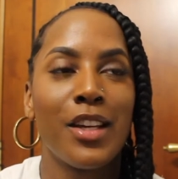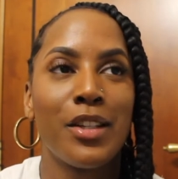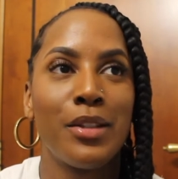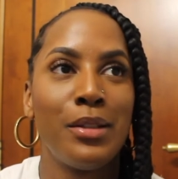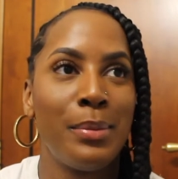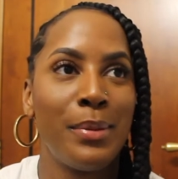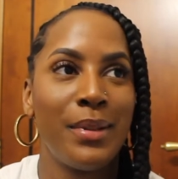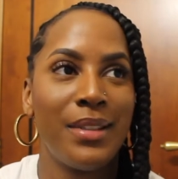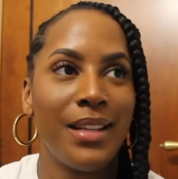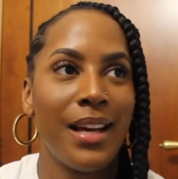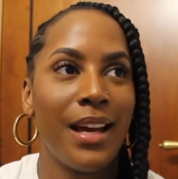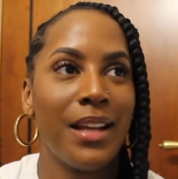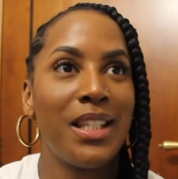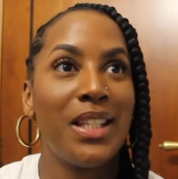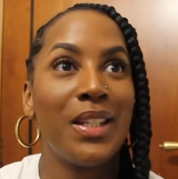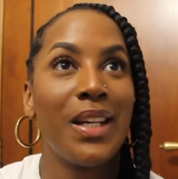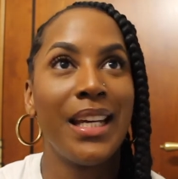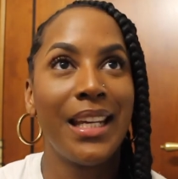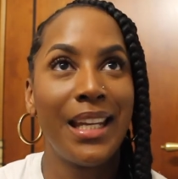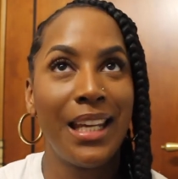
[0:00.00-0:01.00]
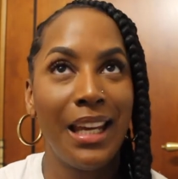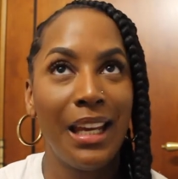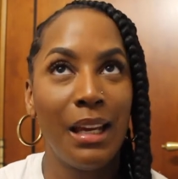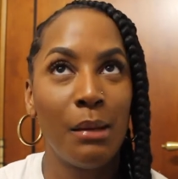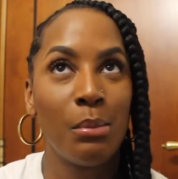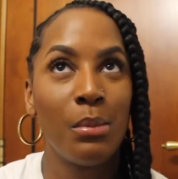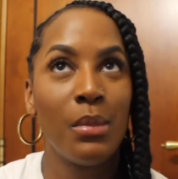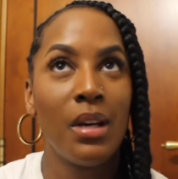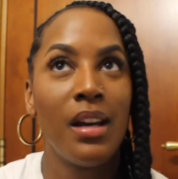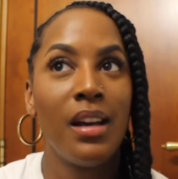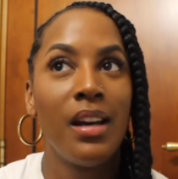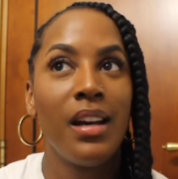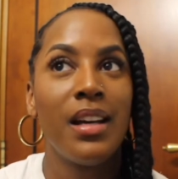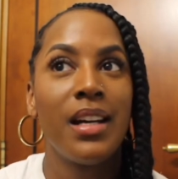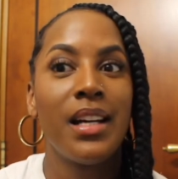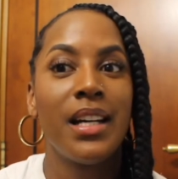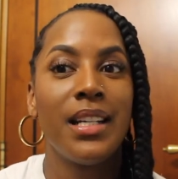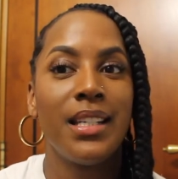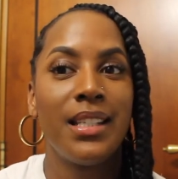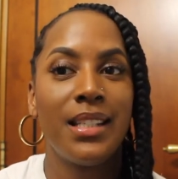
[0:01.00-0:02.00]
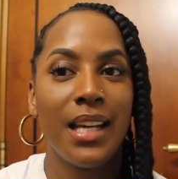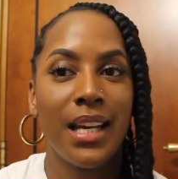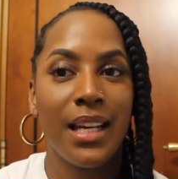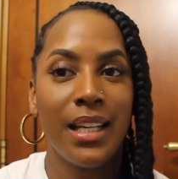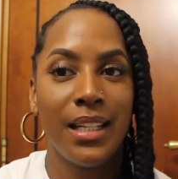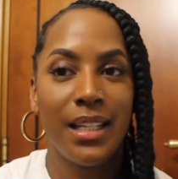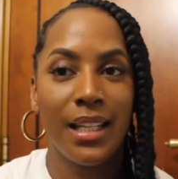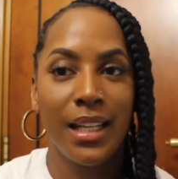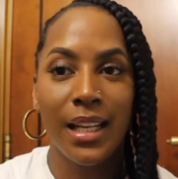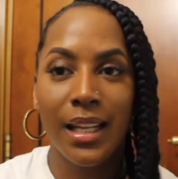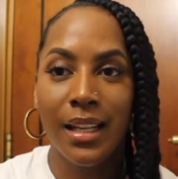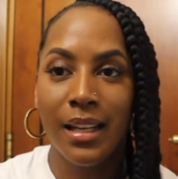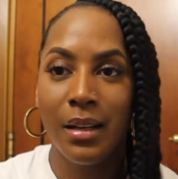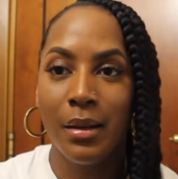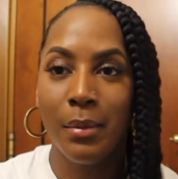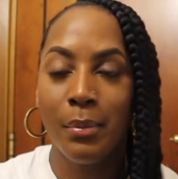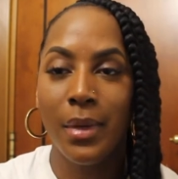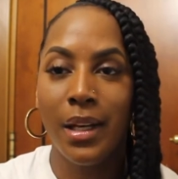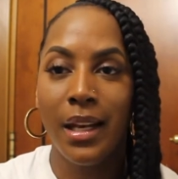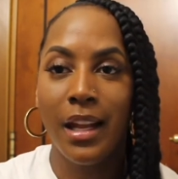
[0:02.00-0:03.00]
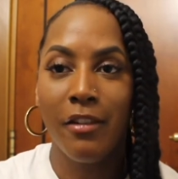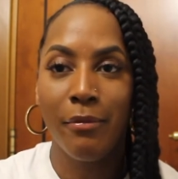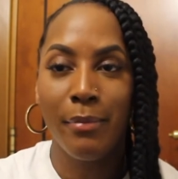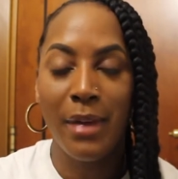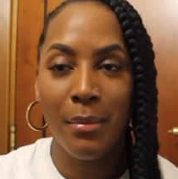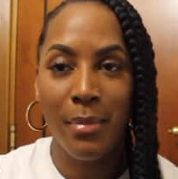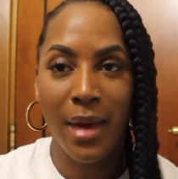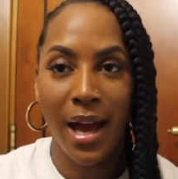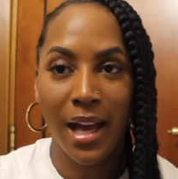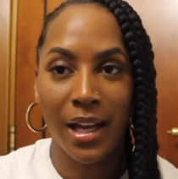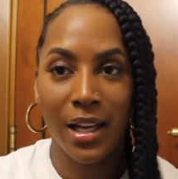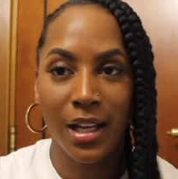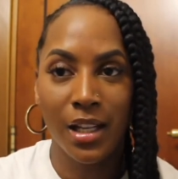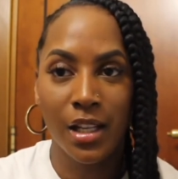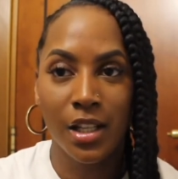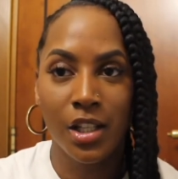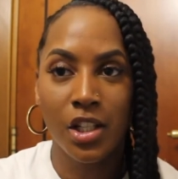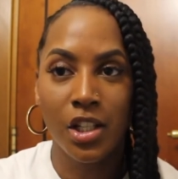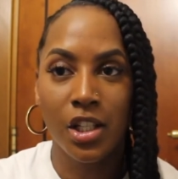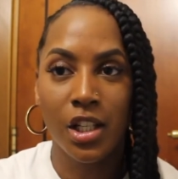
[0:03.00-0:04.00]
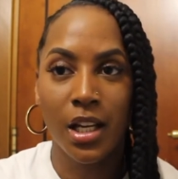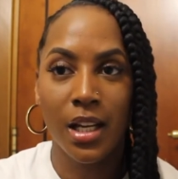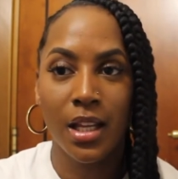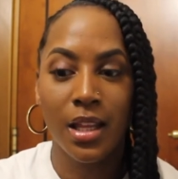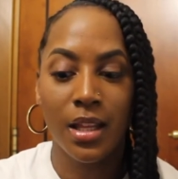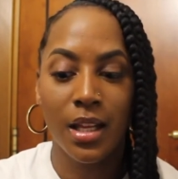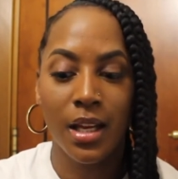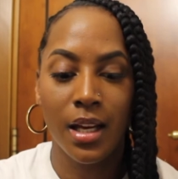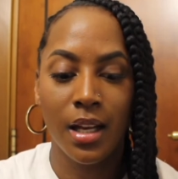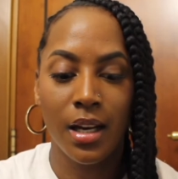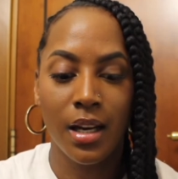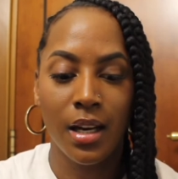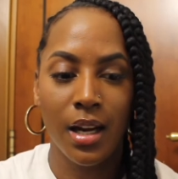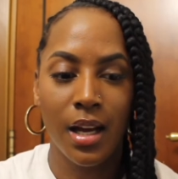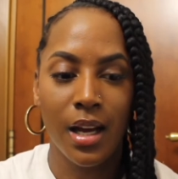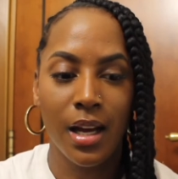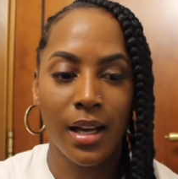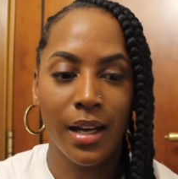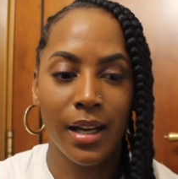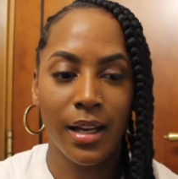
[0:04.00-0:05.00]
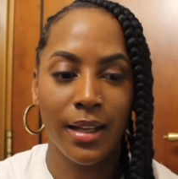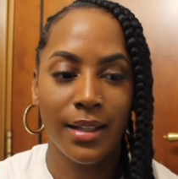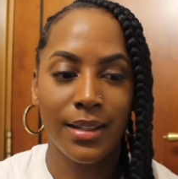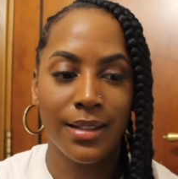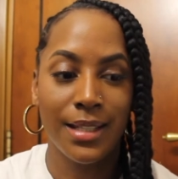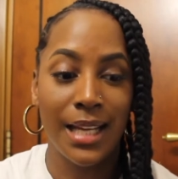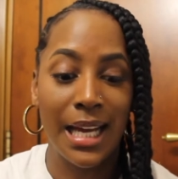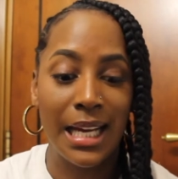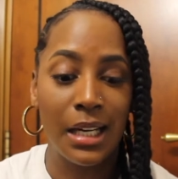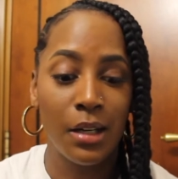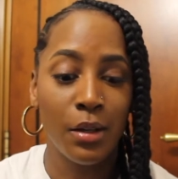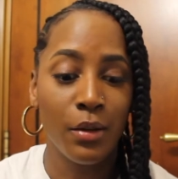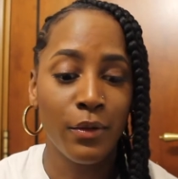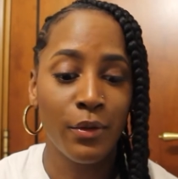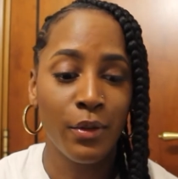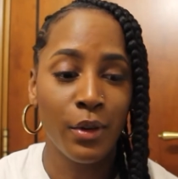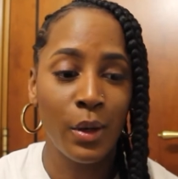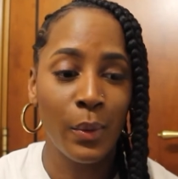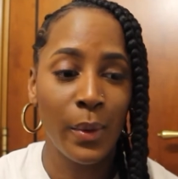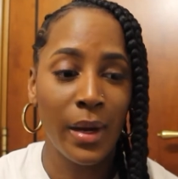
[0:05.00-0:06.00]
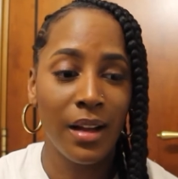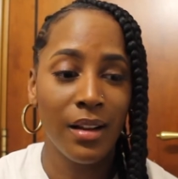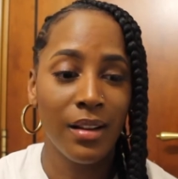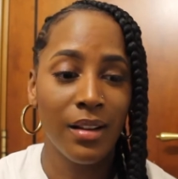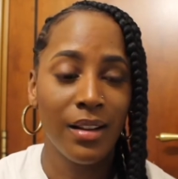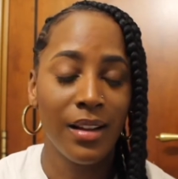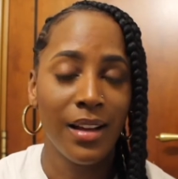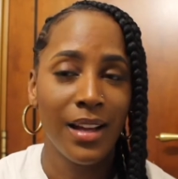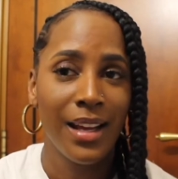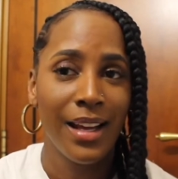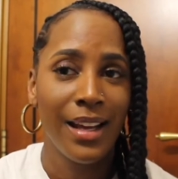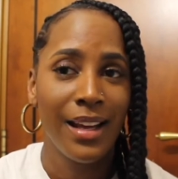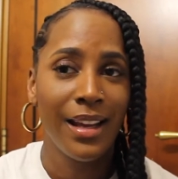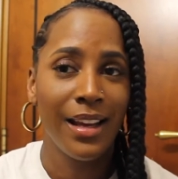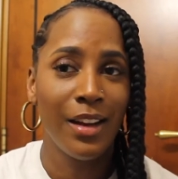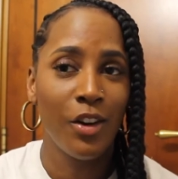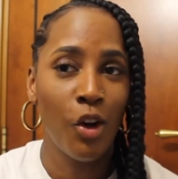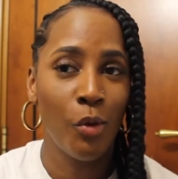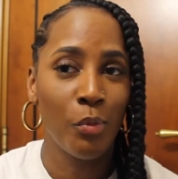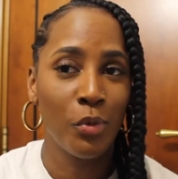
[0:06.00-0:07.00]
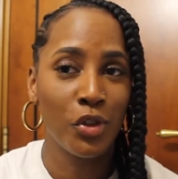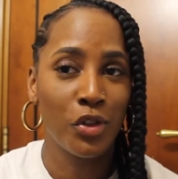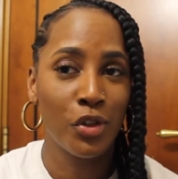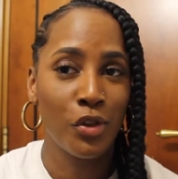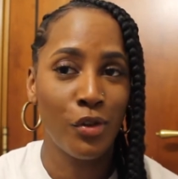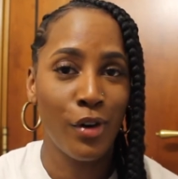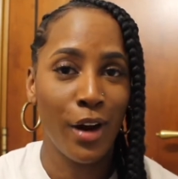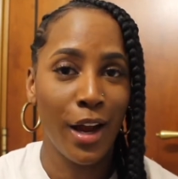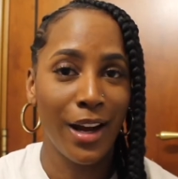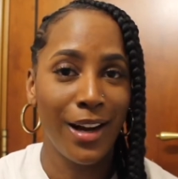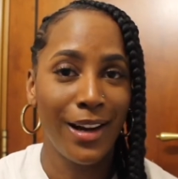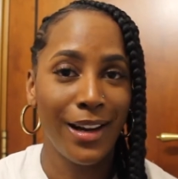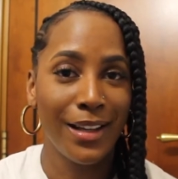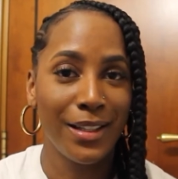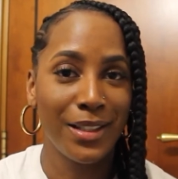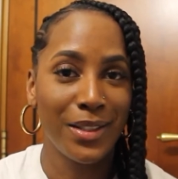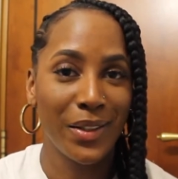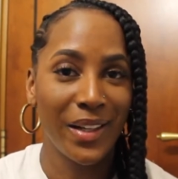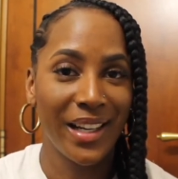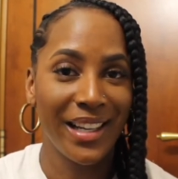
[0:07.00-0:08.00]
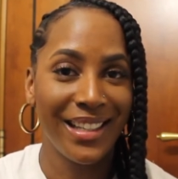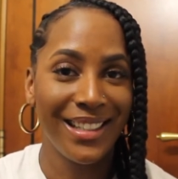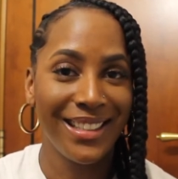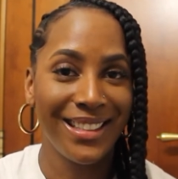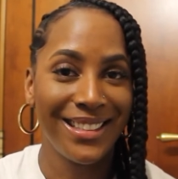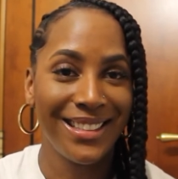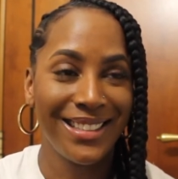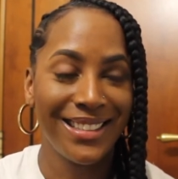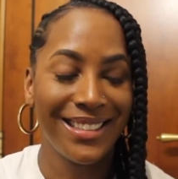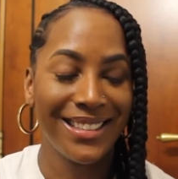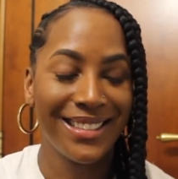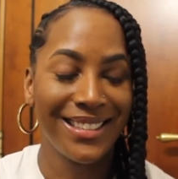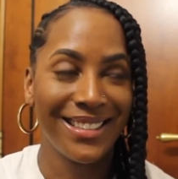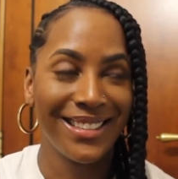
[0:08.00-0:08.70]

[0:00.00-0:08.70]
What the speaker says: super sad. So I came, I signed in, left my baggage, and then I sat down for a while and almost cried twice.